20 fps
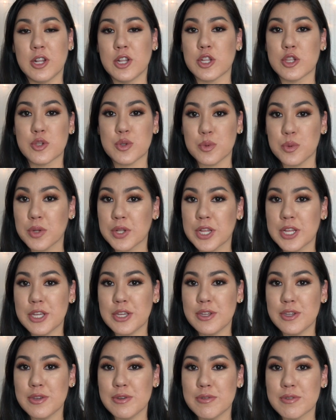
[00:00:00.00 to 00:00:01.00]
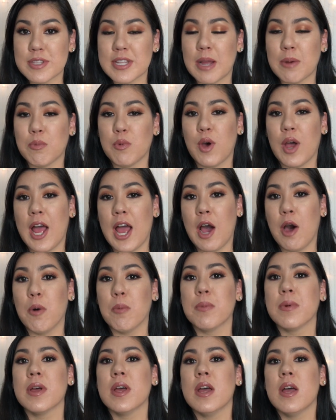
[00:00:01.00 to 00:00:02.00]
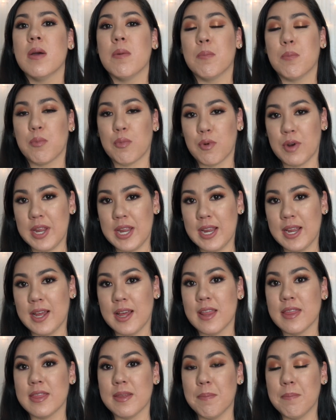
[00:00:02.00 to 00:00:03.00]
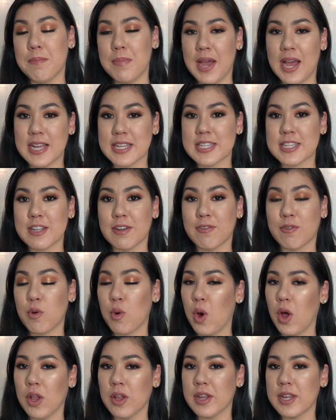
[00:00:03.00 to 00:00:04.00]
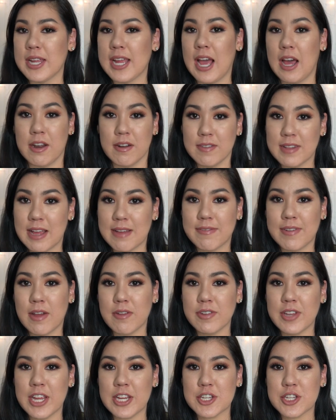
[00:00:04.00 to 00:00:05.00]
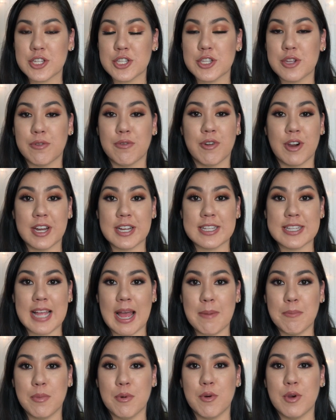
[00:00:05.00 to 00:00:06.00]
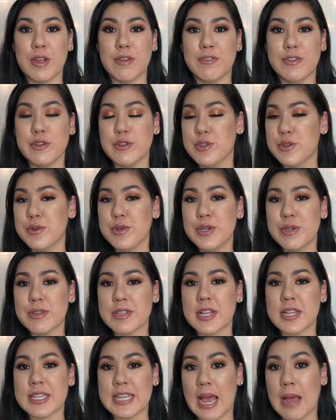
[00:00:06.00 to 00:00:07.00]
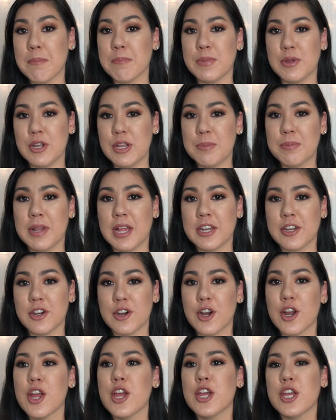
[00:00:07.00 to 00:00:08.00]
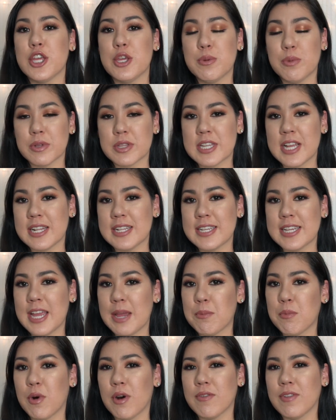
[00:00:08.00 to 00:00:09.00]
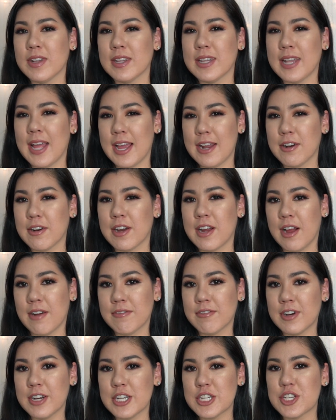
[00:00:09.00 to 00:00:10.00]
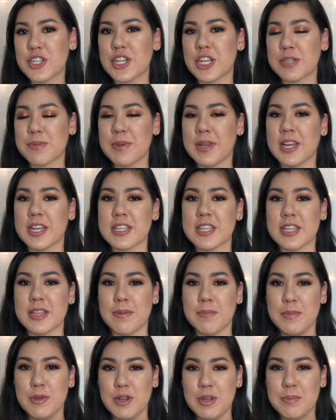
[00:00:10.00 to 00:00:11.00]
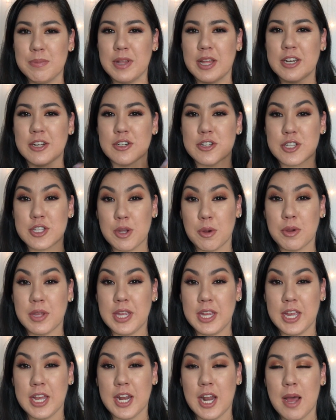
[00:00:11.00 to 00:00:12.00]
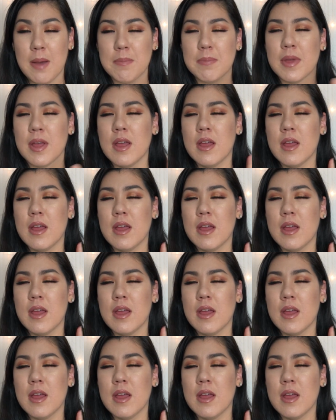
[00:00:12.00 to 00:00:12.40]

on the tool that you use that will help bring the best of quality out of that foundation. So for example, if you do use a damp beauty blender, you will tend to get more of a lighter coverage just because of the beauty blender soaking it up.